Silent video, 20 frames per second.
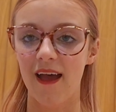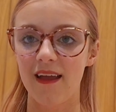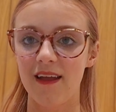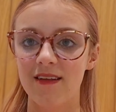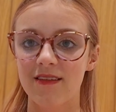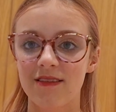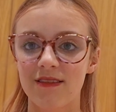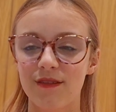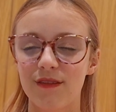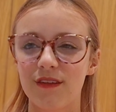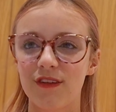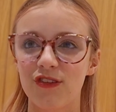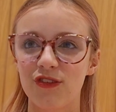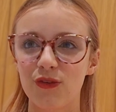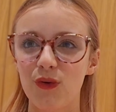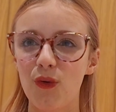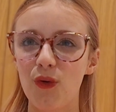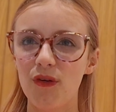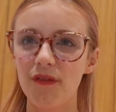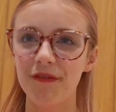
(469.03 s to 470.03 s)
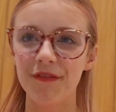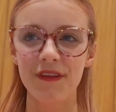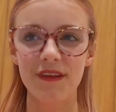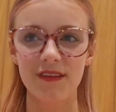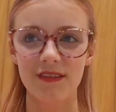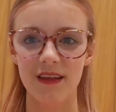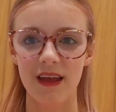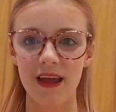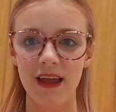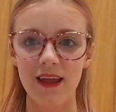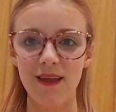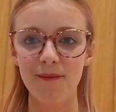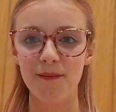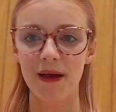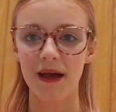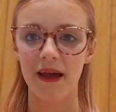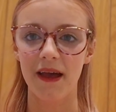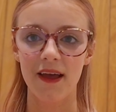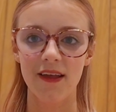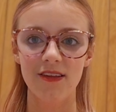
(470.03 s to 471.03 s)
It's sort of the same
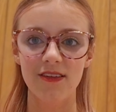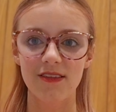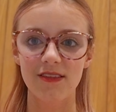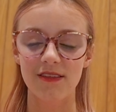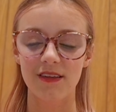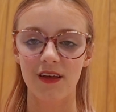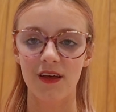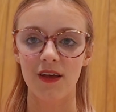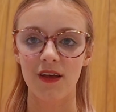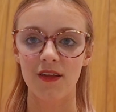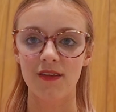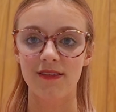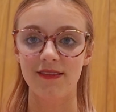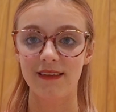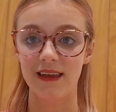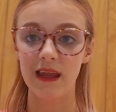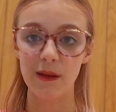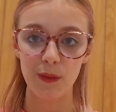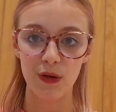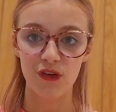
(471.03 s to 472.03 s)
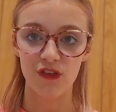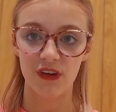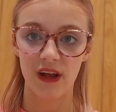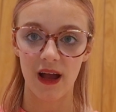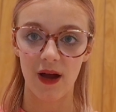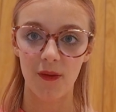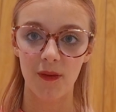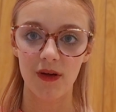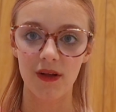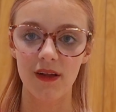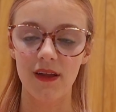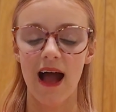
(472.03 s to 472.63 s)
as a steamy shower.